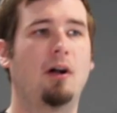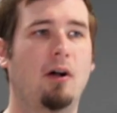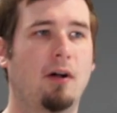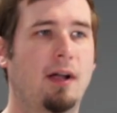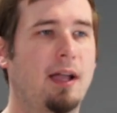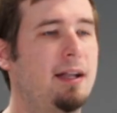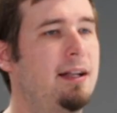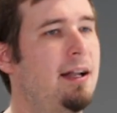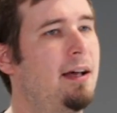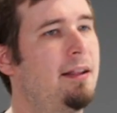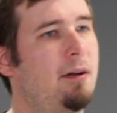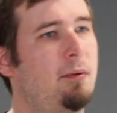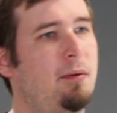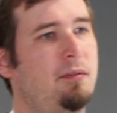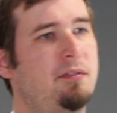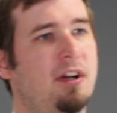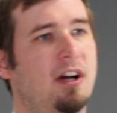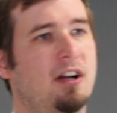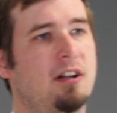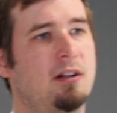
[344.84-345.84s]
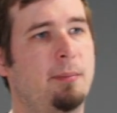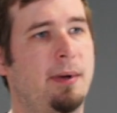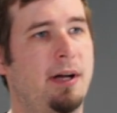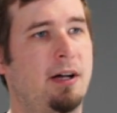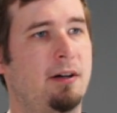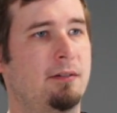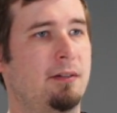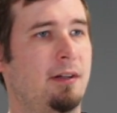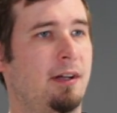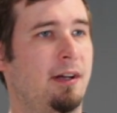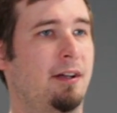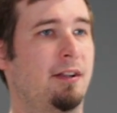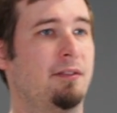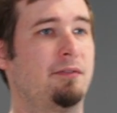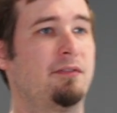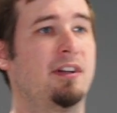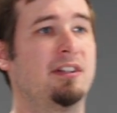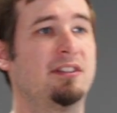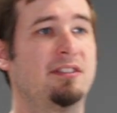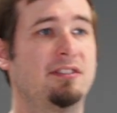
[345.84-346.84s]
Okay, now that we've talked about uh, the
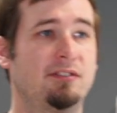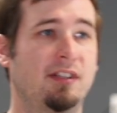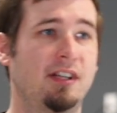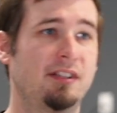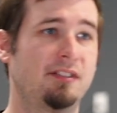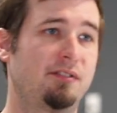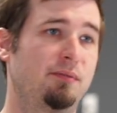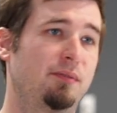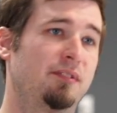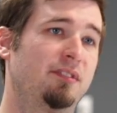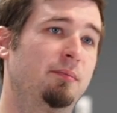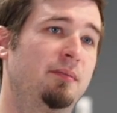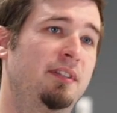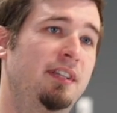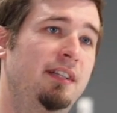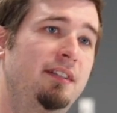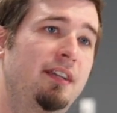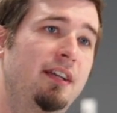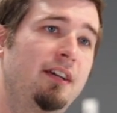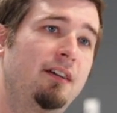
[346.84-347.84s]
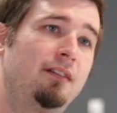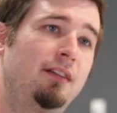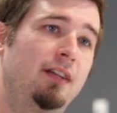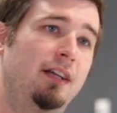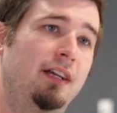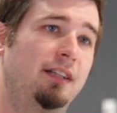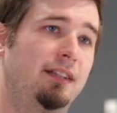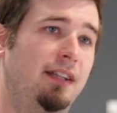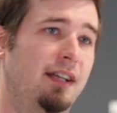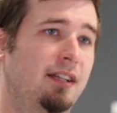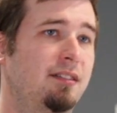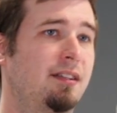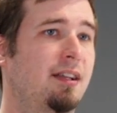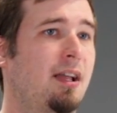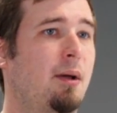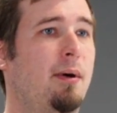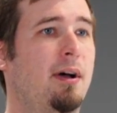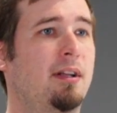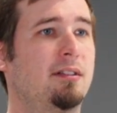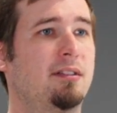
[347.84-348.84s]
front struts with some detail, next thing
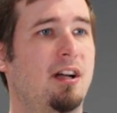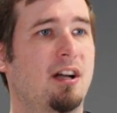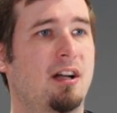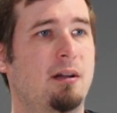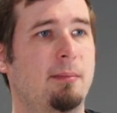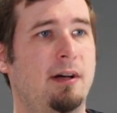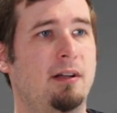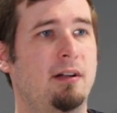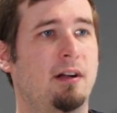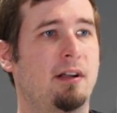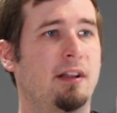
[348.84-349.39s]
I want to talk about